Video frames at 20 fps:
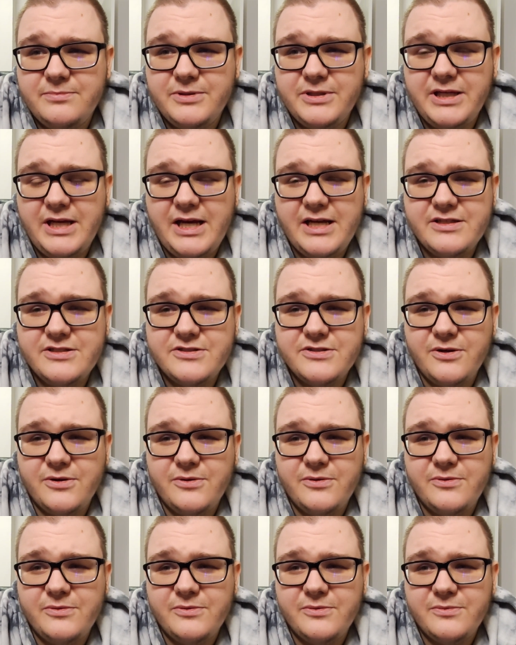yeah,
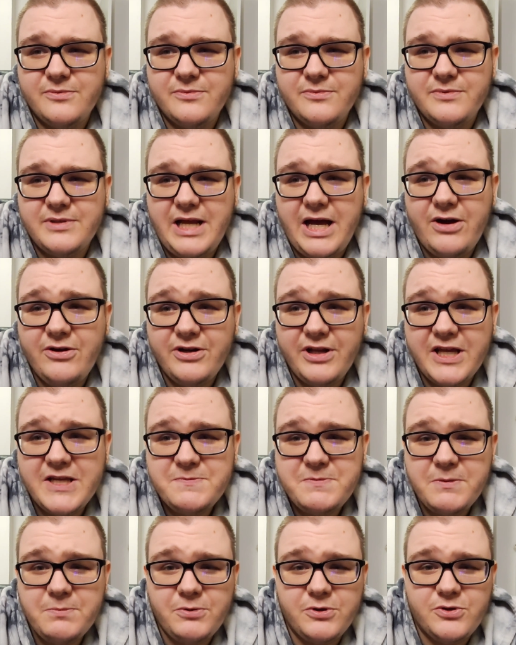so
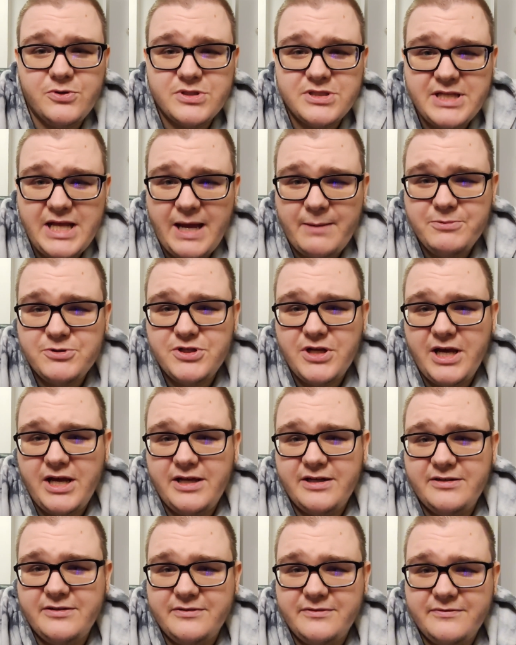nowadays people use
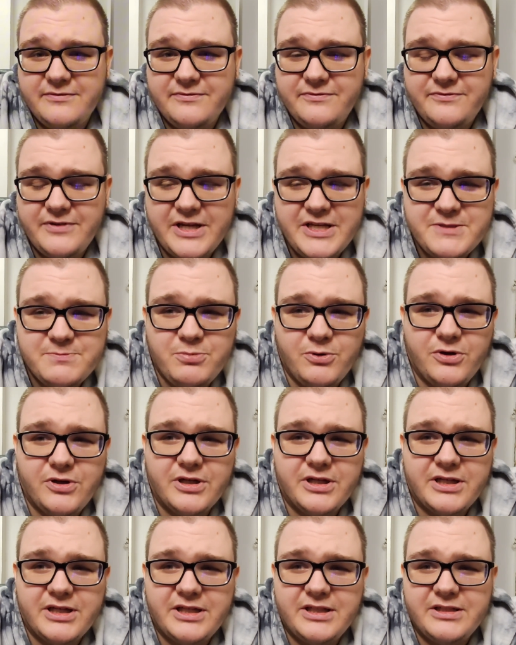Snapchat and
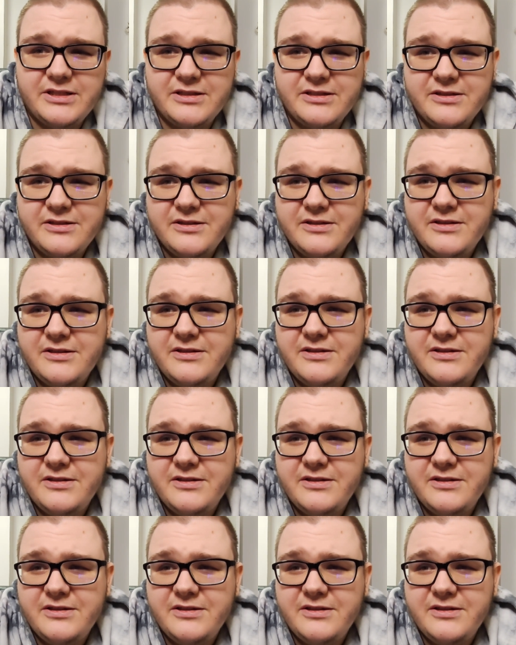Facebook and